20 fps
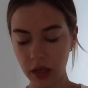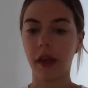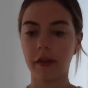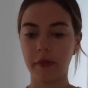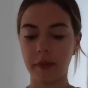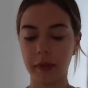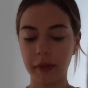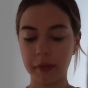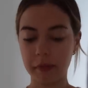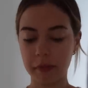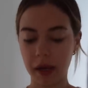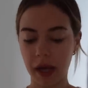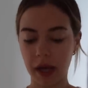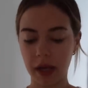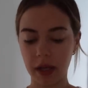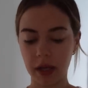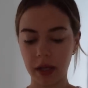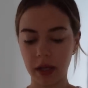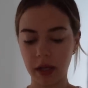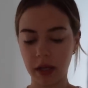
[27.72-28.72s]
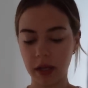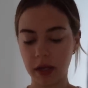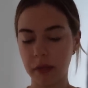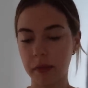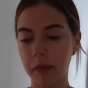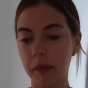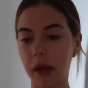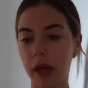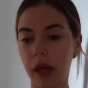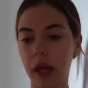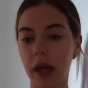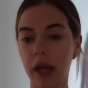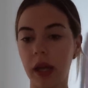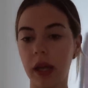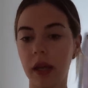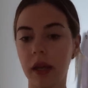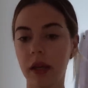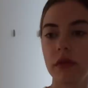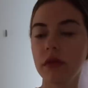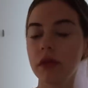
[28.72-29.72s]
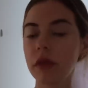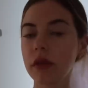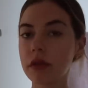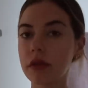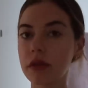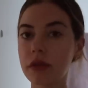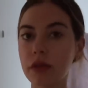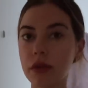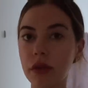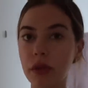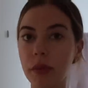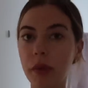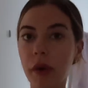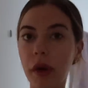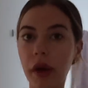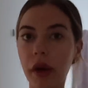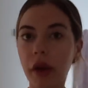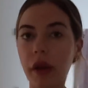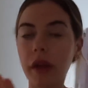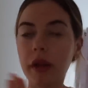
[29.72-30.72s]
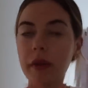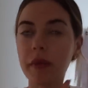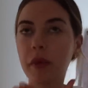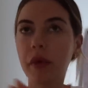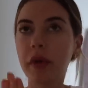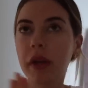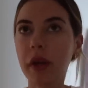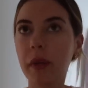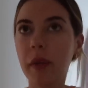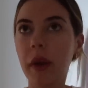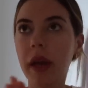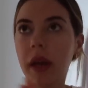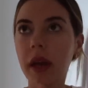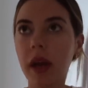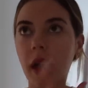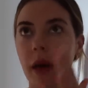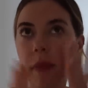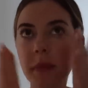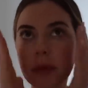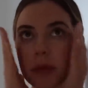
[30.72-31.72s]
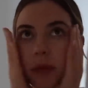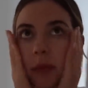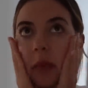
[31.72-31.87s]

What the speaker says: I've been back in my not super early morning wake ups,